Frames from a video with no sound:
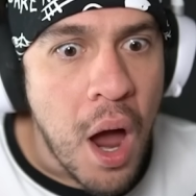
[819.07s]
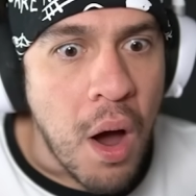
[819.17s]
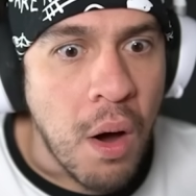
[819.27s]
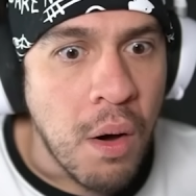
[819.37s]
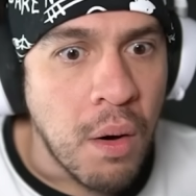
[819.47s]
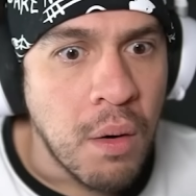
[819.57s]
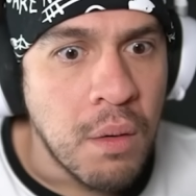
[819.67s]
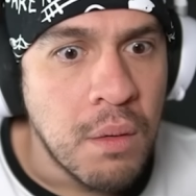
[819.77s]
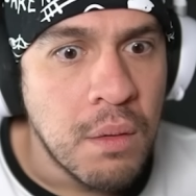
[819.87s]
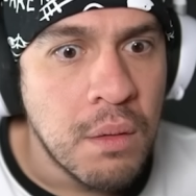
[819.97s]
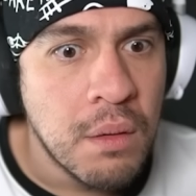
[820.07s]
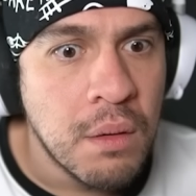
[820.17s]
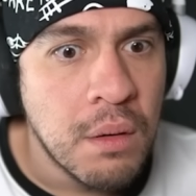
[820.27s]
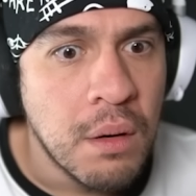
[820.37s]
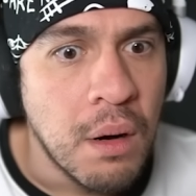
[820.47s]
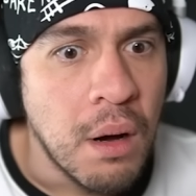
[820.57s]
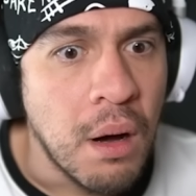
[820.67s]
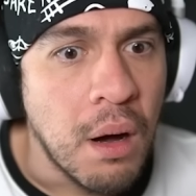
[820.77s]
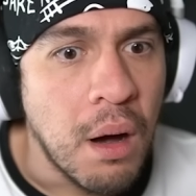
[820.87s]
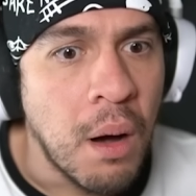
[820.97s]
Oh,
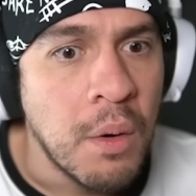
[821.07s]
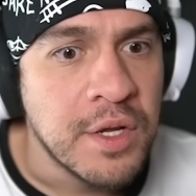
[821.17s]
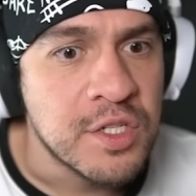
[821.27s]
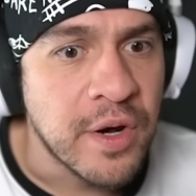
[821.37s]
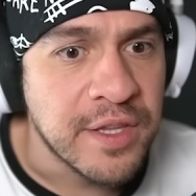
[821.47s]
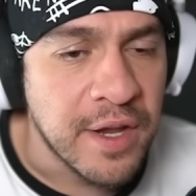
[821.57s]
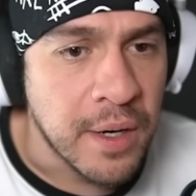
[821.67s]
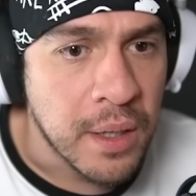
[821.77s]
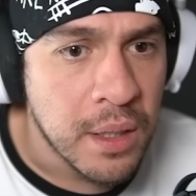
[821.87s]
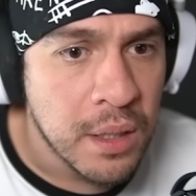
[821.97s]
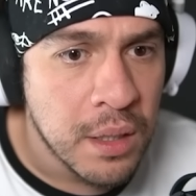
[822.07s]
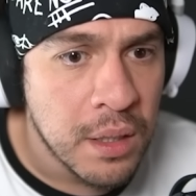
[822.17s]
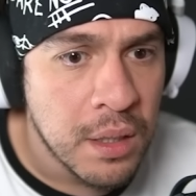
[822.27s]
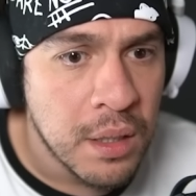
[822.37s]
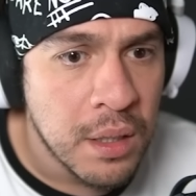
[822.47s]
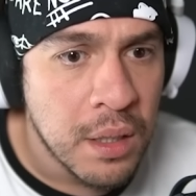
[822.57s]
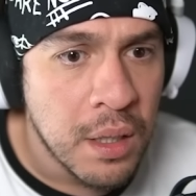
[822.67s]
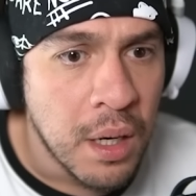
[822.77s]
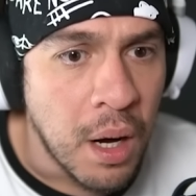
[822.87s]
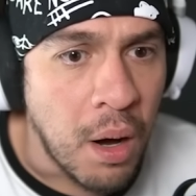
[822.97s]
oh, he's right there.
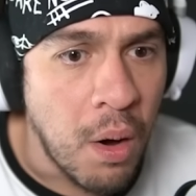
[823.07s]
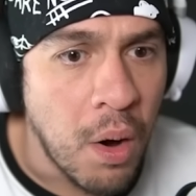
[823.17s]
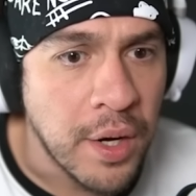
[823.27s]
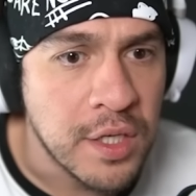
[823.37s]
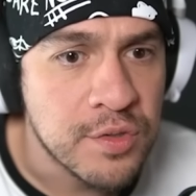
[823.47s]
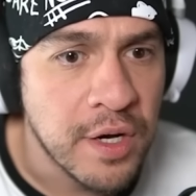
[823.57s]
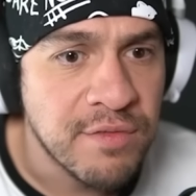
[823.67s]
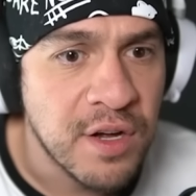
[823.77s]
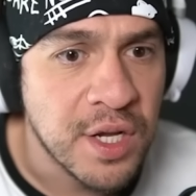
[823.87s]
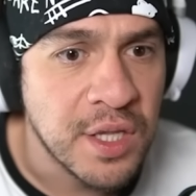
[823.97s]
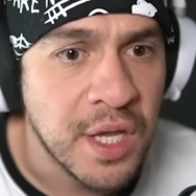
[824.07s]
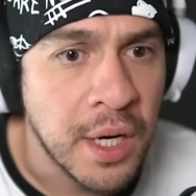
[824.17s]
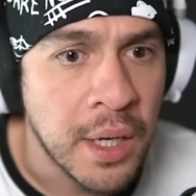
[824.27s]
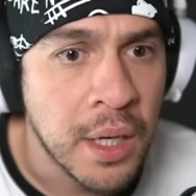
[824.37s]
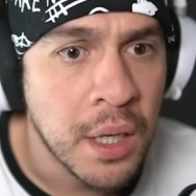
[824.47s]
Oh, he's right fucking there.